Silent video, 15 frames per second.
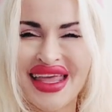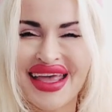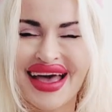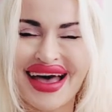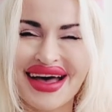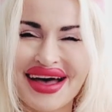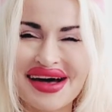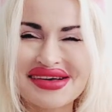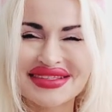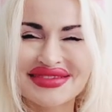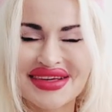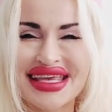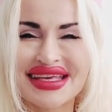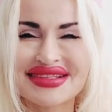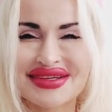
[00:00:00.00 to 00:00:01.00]
Also,
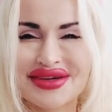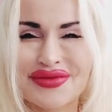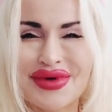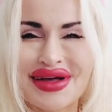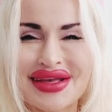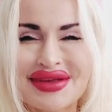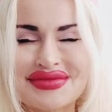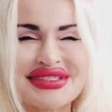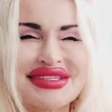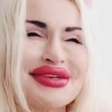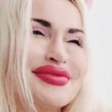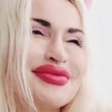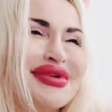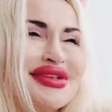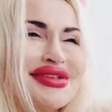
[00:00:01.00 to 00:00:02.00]
Cancer, welcome to
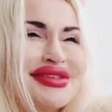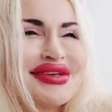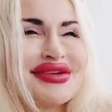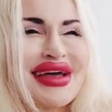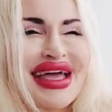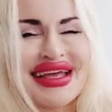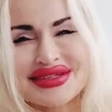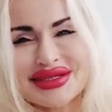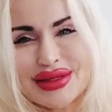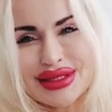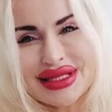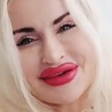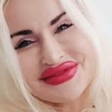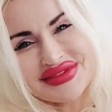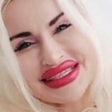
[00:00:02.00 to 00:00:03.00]
Blue Angel
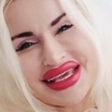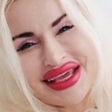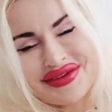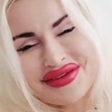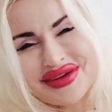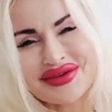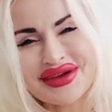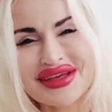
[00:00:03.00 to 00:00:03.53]
Love Tarot.